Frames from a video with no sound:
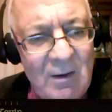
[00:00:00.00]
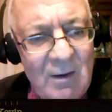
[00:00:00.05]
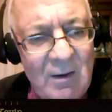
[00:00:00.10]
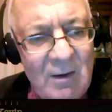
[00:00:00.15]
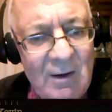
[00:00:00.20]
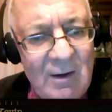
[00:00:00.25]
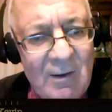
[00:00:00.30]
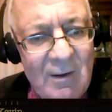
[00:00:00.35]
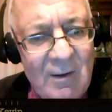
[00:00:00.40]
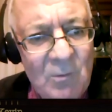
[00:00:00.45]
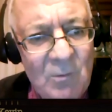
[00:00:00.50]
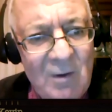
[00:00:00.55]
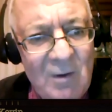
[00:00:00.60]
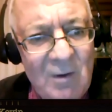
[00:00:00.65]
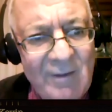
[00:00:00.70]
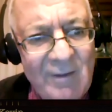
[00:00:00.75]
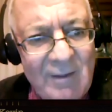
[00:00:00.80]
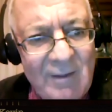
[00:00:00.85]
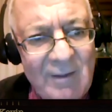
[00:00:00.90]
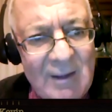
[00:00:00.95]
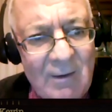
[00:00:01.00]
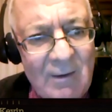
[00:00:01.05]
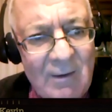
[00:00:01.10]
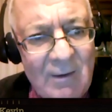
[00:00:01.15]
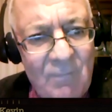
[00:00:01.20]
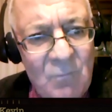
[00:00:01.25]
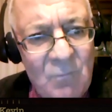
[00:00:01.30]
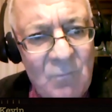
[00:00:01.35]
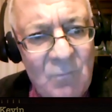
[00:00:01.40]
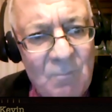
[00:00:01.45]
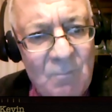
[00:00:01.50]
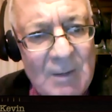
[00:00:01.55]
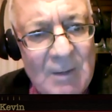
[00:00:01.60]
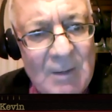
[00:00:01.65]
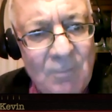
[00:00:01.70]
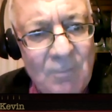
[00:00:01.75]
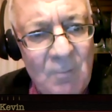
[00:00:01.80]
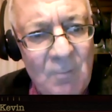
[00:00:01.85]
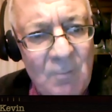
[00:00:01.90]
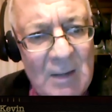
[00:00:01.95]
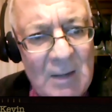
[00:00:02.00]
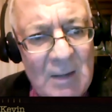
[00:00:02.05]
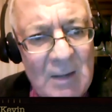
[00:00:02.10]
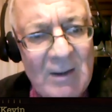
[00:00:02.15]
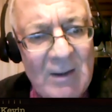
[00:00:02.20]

In other words, I think people may have